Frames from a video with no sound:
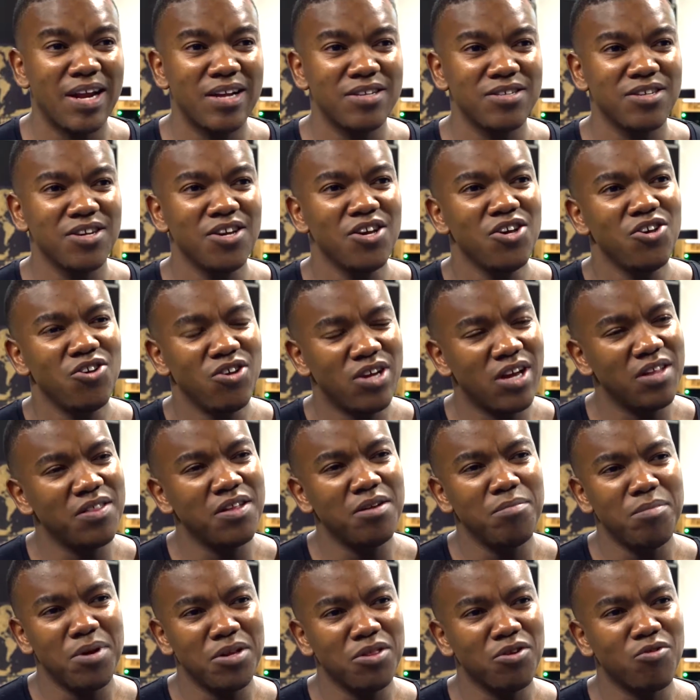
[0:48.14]
at, you can
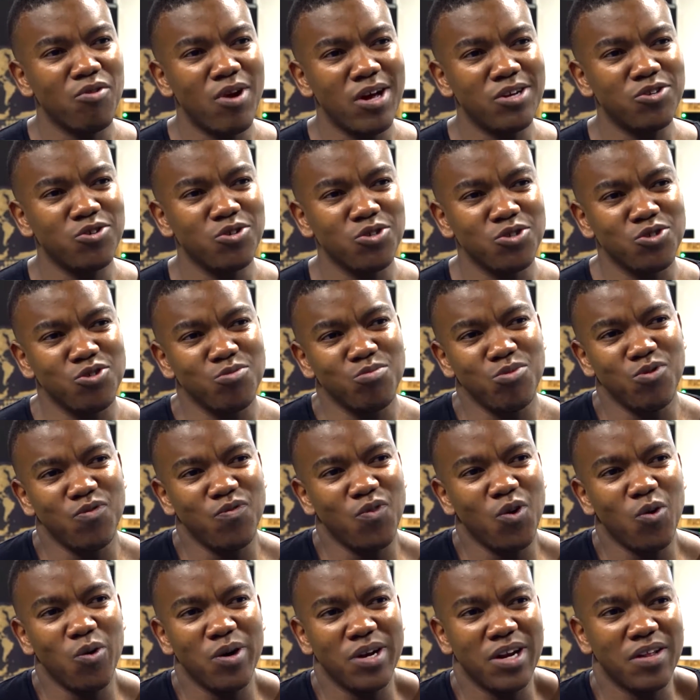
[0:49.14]
then make the right choices to move
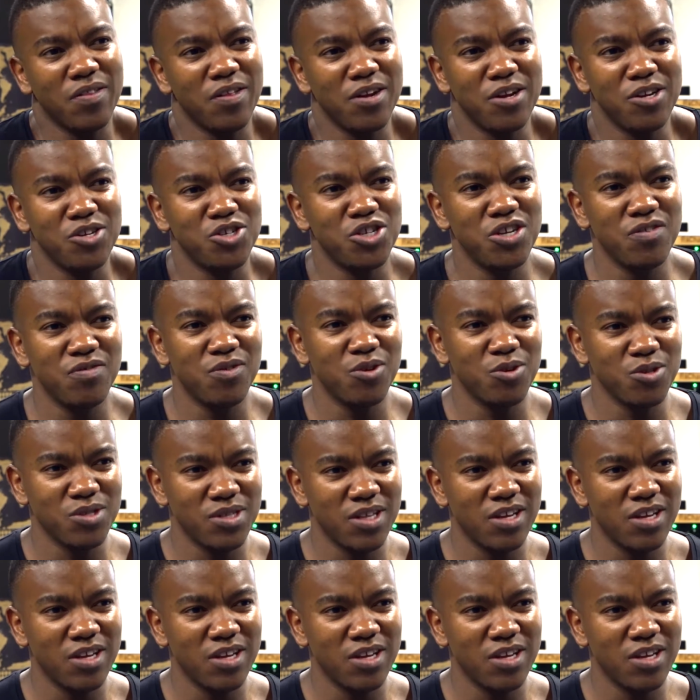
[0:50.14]
forward and then achieve those